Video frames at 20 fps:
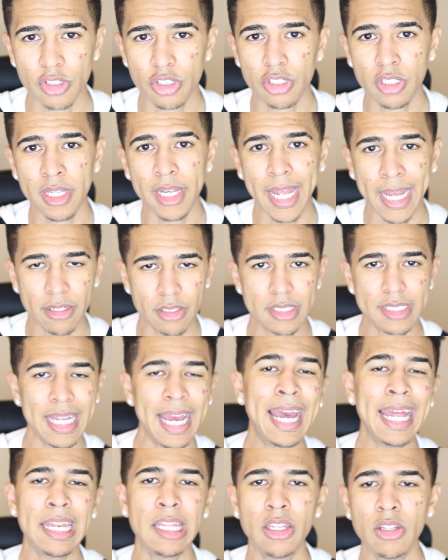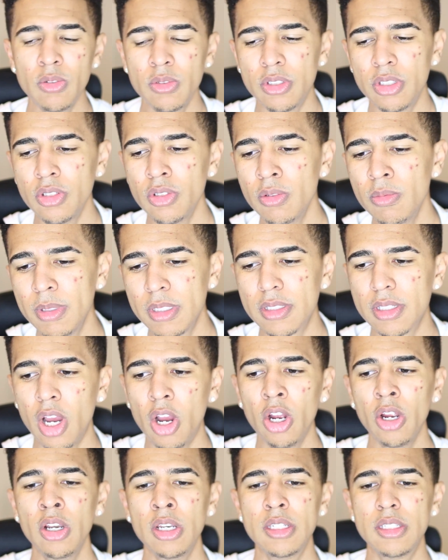shit outside of YouTube, it's
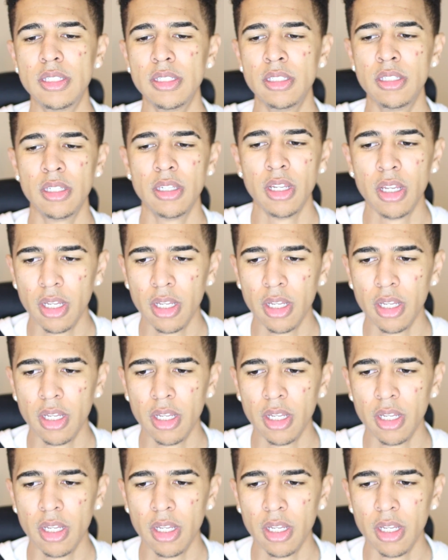hard to